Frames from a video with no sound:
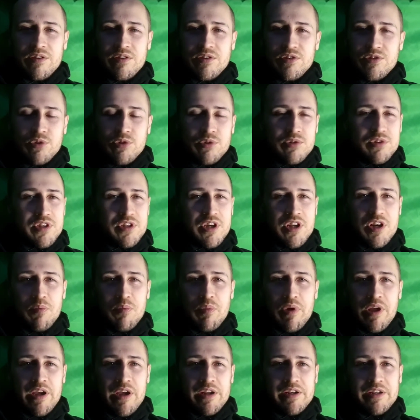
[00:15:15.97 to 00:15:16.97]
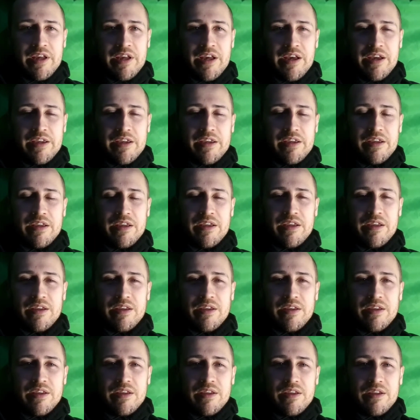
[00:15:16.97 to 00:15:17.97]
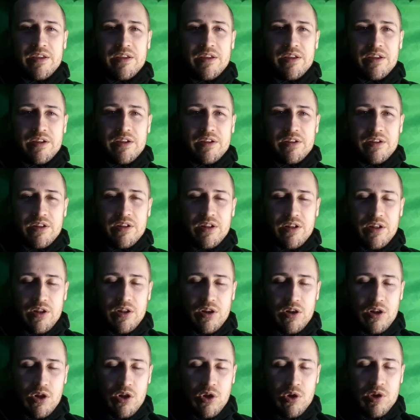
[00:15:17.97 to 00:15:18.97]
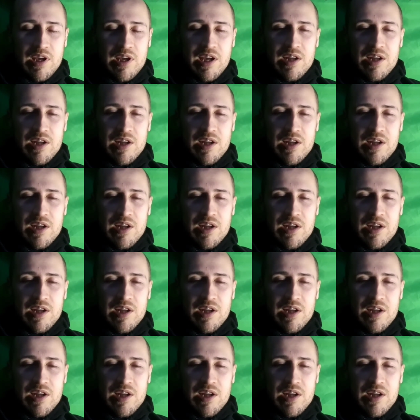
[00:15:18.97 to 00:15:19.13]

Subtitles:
Don't turn a blind eye. Look